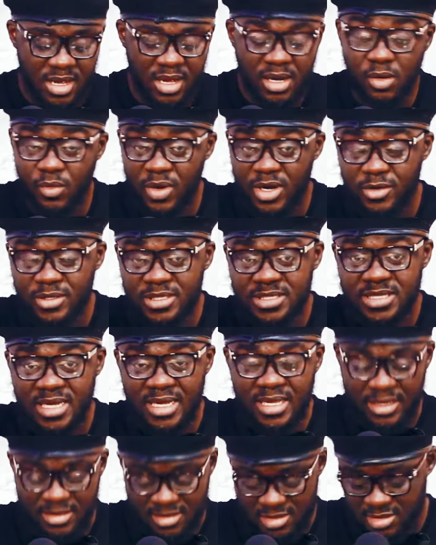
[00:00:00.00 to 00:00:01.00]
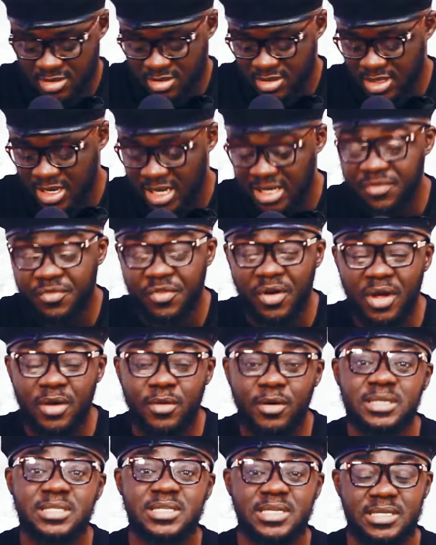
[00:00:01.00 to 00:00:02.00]
Lewin don't take it in a different
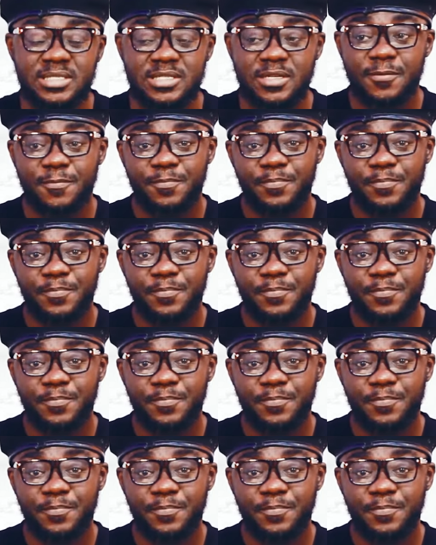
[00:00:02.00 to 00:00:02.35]
context.